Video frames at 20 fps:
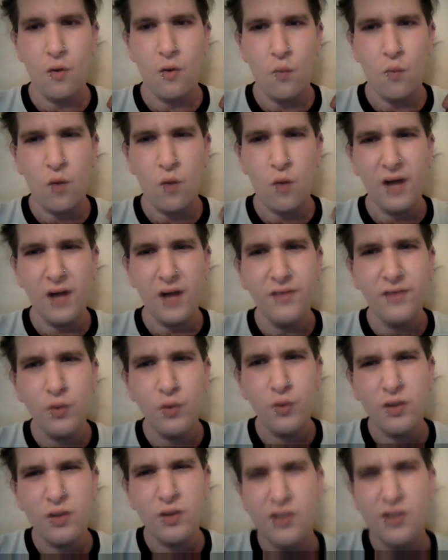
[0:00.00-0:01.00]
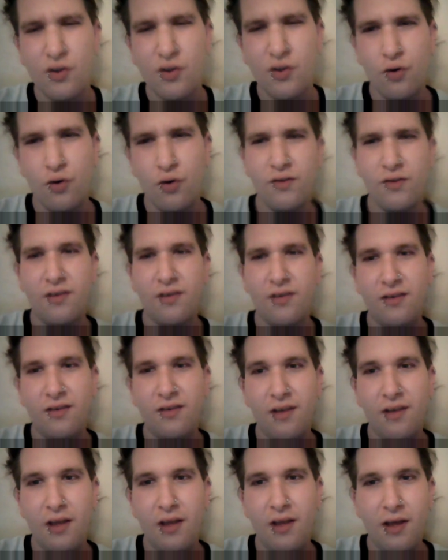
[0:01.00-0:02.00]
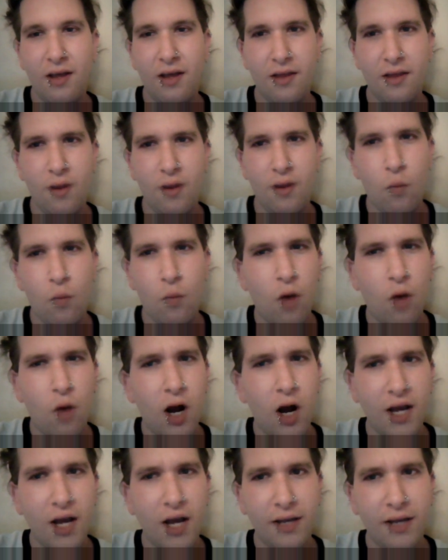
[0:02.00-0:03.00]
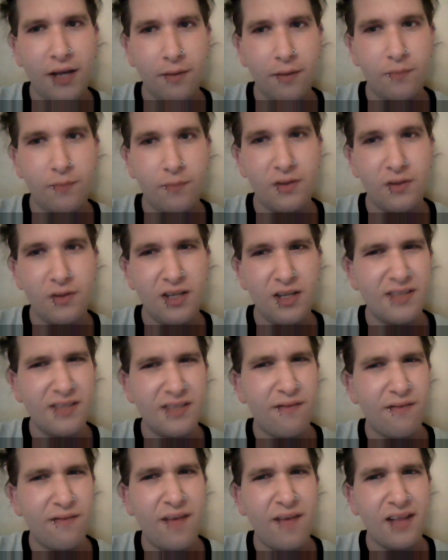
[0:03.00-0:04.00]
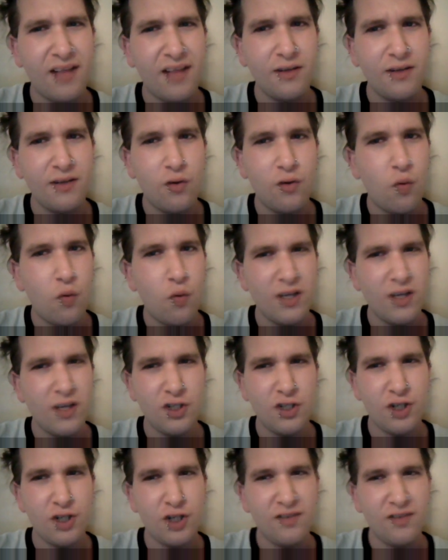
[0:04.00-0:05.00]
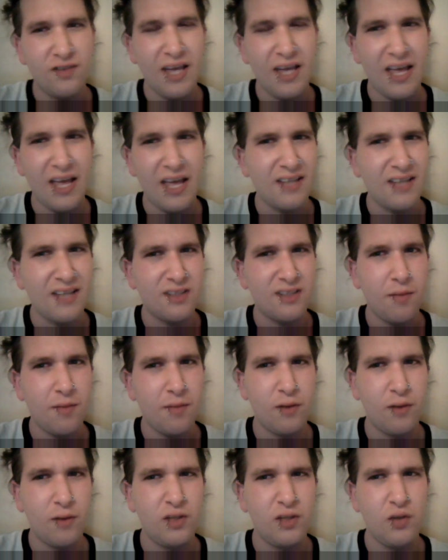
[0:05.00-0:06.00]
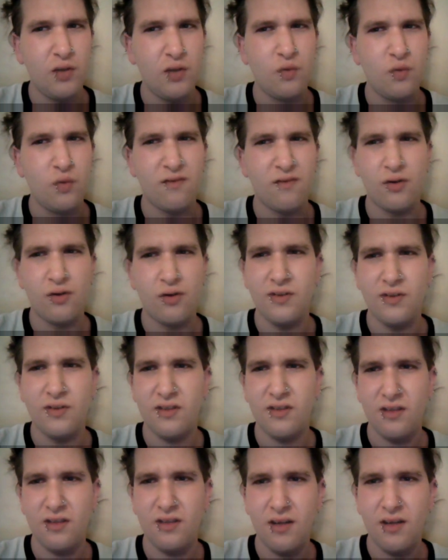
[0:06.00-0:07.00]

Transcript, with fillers: Why do you assert that why is a valid question to ask about the universe?